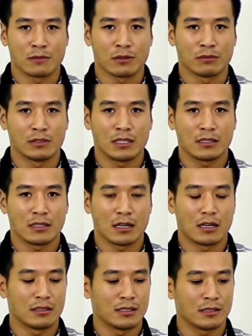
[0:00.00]
So these
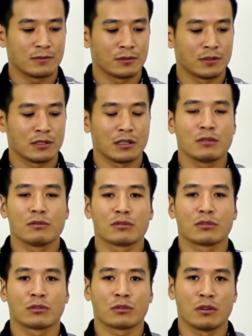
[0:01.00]
words are used
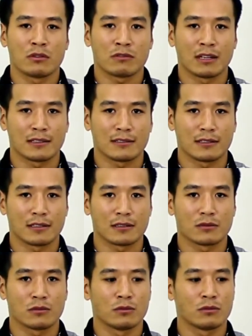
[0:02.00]
to contrast
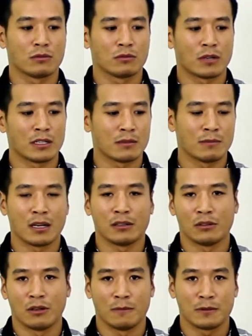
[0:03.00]
things, to write about
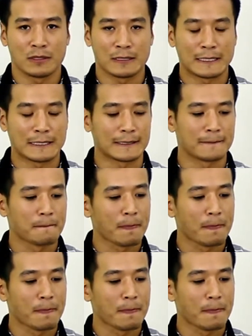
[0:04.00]
the opposite things.